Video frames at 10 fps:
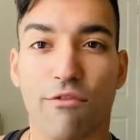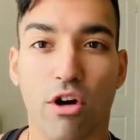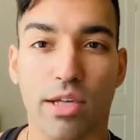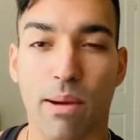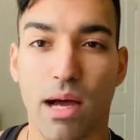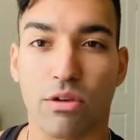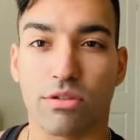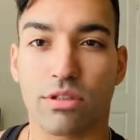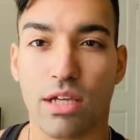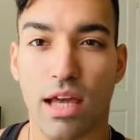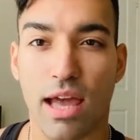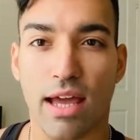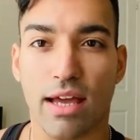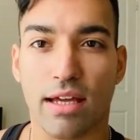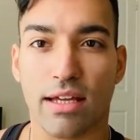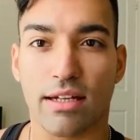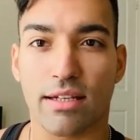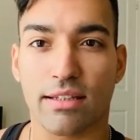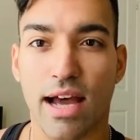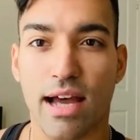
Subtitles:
40 pounds, and